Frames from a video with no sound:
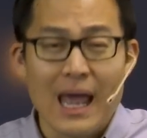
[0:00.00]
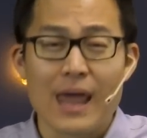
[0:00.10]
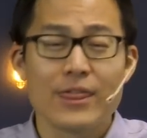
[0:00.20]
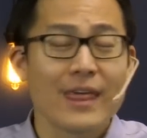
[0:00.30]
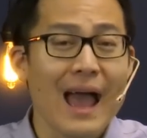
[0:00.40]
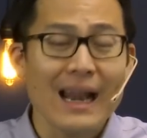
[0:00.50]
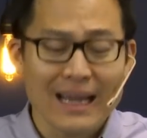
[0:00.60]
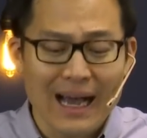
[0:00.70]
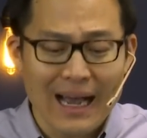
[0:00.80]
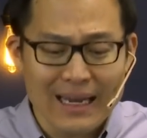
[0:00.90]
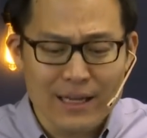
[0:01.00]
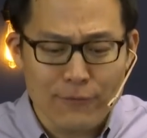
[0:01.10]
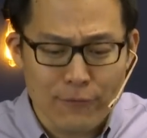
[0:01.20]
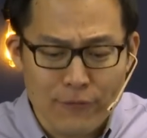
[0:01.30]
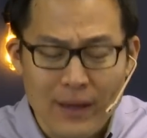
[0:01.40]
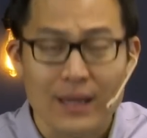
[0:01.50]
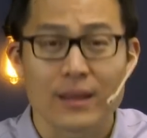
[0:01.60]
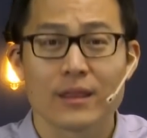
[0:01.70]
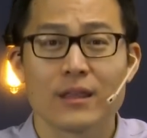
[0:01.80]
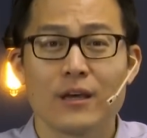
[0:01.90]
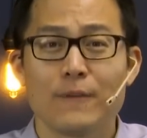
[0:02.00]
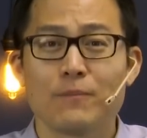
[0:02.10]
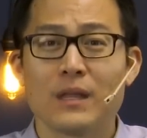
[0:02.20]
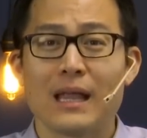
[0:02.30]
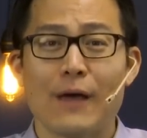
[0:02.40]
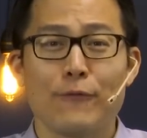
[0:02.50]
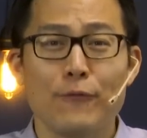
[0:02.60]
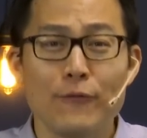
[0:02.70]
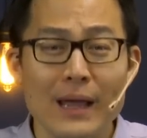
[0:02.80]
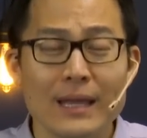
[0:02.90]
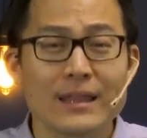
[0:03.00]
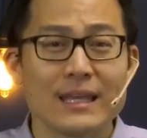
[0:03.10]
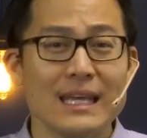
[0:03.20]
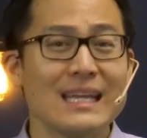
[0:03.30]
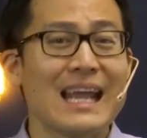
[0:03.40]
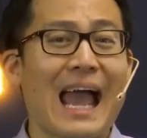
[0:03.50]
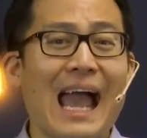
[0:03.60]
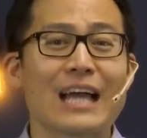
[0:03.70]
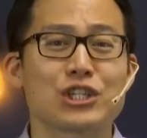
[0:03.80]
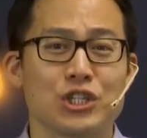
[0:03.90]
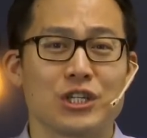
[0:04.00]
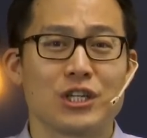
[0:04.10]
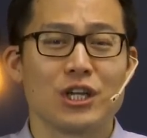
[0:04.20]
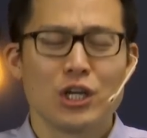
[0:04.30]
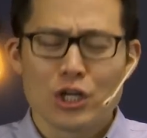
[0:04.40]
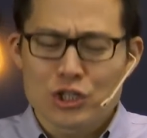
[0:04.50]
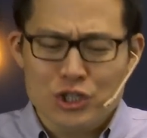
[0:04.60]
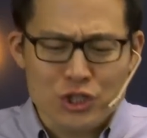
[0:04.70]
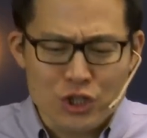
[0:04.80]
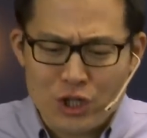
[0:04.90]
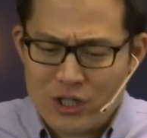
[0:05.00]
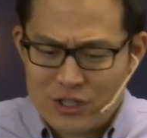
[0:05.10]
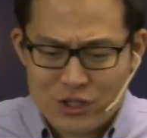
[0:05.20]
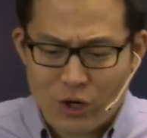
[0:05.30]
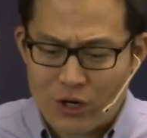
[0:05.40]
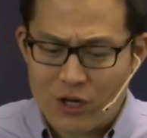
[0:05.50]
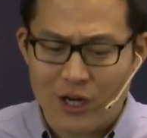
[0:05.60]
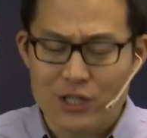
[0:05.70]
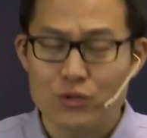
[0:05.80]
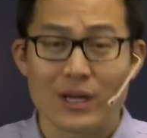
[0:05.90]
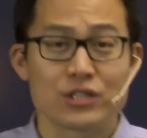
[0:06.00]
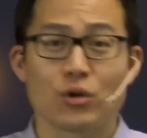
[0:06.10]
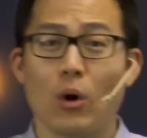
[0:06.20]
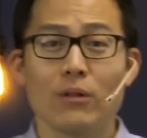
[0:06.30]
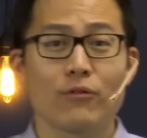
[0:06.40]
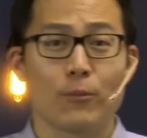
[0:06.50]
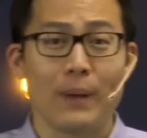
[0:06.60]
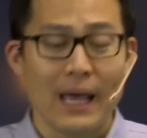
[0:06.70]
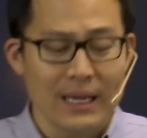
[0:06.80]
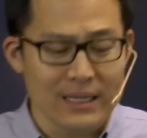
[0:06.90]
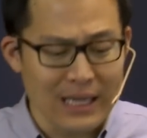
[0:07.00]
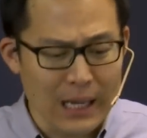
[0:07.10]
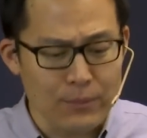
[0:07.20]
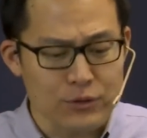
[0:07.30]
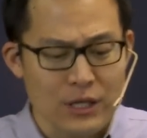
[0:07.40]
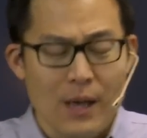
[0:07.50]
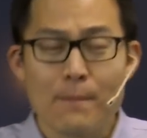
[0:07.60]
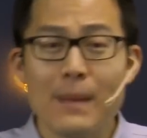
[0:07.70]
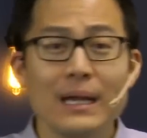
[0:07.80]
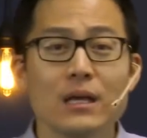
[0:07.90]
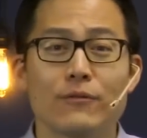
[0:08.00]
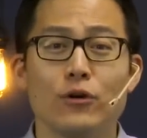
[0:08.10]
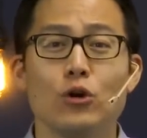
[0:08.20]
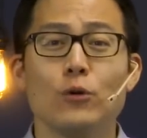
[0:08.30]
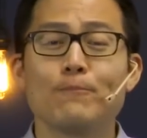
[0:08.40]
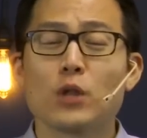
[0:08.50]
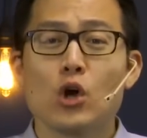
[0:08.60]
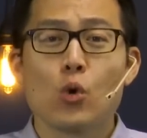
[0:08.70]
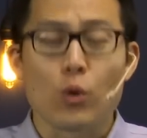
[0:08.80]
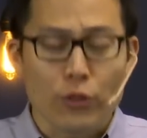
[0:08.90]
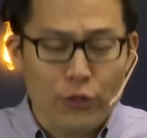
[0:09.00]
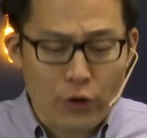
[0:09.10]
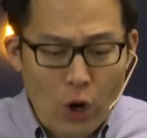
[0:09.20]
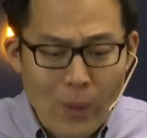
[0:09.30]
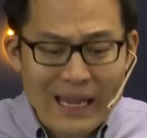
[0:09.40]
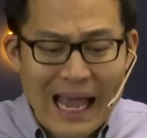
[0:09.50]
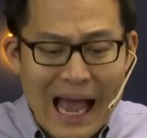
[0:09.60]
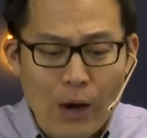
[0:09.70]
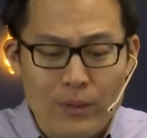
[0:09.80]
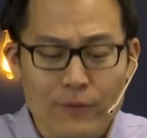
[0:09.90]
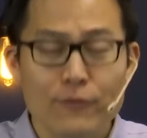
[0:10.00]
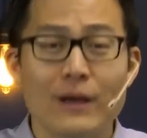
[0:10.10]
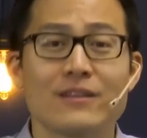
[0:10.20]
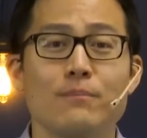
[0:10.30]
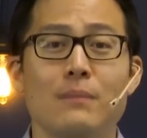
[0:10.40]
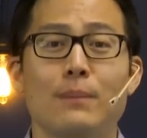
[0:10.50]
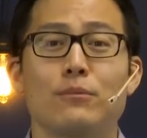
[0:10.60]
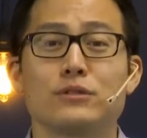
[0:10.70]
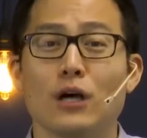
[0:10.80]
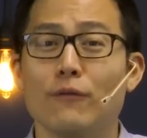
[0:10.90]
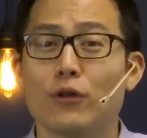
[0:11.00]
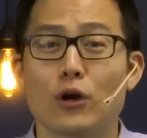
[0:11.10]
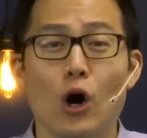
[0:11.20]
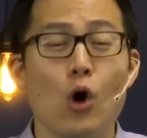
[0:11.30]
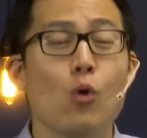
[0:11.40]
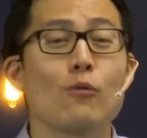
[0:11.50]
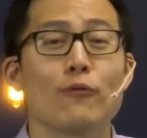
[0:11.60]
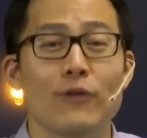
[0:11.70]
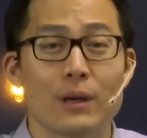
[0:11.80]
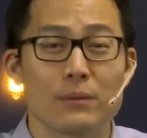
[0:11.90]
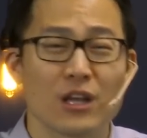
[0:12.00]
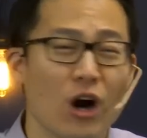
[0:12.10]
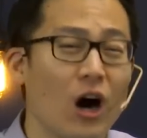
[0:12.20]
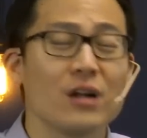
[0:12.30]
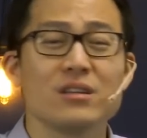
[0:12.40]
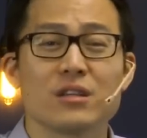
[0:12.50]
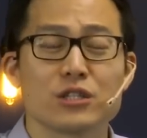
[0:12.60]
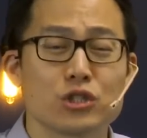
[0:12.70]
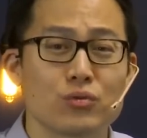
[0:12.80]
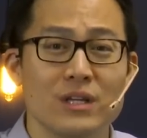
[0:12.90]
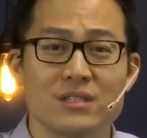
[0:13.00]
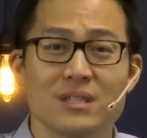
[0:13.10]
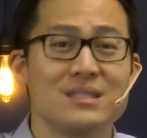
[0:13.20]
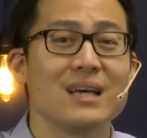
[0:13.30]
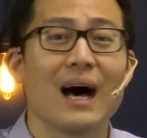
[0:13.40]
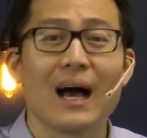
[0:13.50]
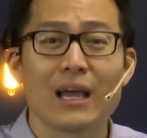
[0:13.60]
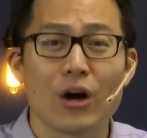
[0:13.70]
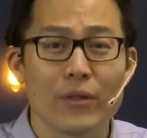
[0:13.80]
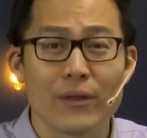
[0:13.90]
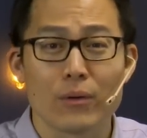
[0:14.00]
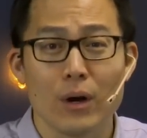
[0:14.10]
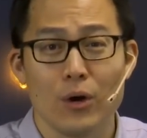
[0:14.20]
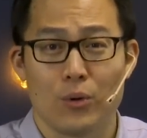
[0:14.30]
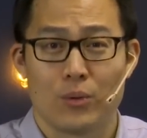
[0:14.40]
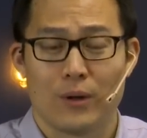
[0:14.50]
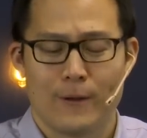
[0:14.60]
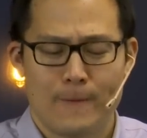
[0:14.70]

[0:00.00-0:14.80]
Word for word: And that kind of faith, that faith in action, stood in stark contrast to all of their pagan neighbors, many of whom were throwing out infected members of their own family onto the streets to die on their own.